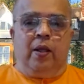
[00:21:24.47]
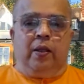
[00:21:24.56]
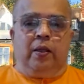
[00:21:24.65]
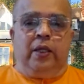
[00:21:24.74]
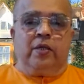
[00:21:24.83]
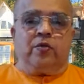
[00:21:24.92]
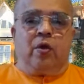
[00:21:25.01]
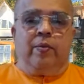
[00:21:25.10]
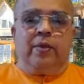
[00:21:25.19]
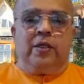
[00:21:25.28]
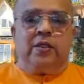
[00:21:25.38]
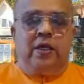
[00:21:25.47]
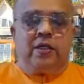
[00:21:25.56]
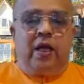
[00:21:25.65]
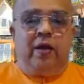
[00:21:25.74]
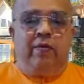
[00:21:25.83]
Then Swamiji
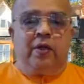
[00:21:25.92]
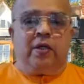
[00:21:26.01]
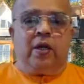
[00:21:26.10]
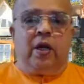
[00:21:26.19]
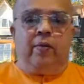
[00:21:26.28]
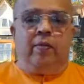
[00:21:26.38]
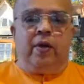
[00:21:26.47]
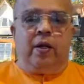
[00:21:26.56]
says, "I wish I